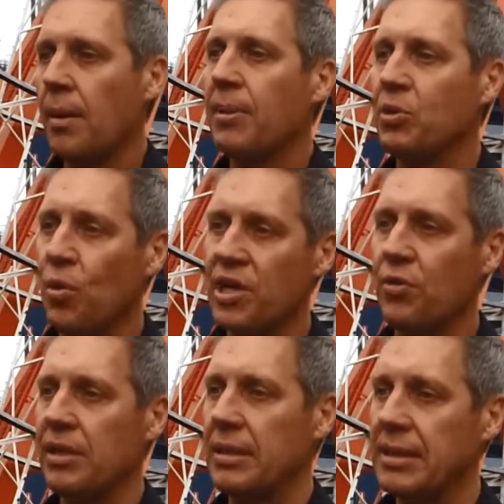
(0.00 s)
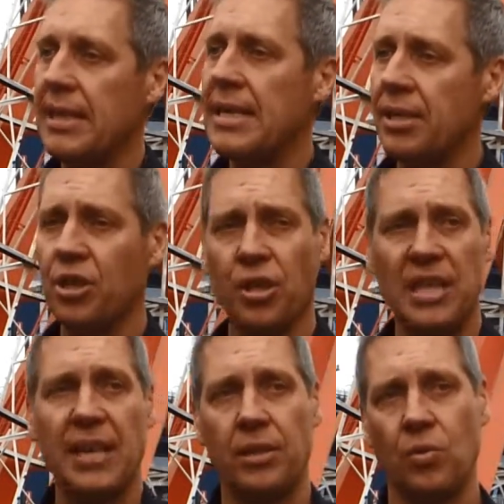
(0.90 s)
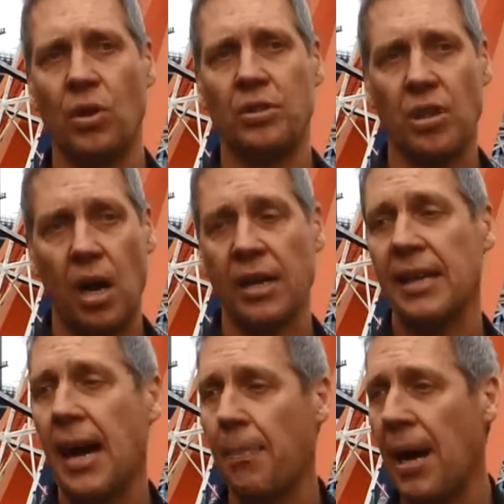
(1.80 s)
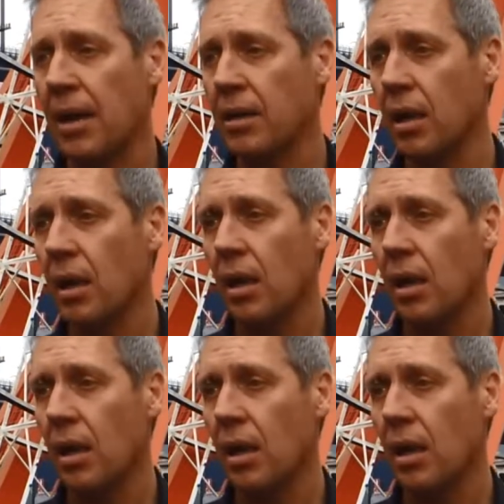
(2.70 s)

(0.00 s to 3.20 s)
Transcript: But when you're in the city and you've got to get into a tight car park,